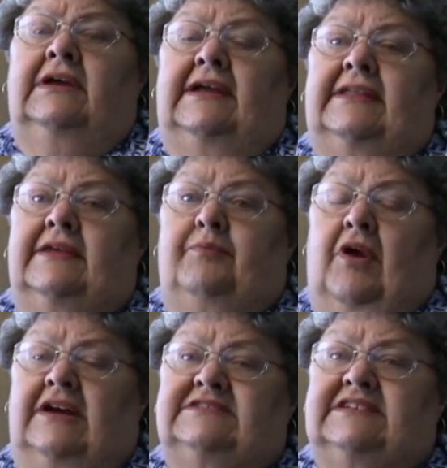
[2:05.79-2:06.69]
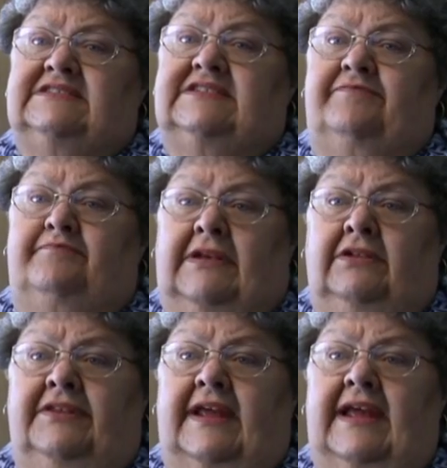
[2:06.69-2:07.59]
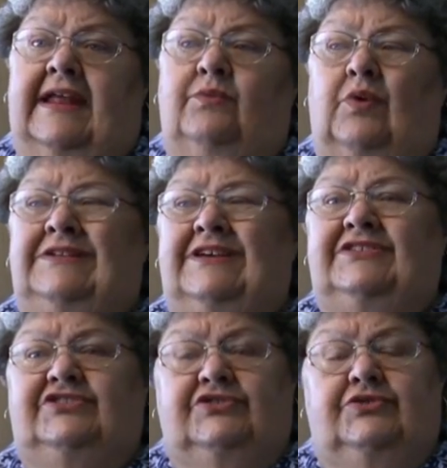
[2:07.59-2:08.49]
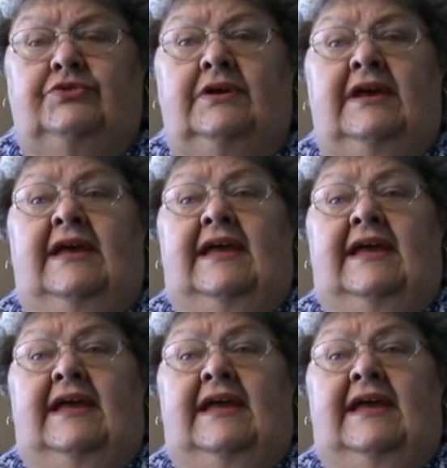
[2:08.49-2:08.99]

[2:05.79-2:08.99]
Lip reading: in the process of building, and when you do,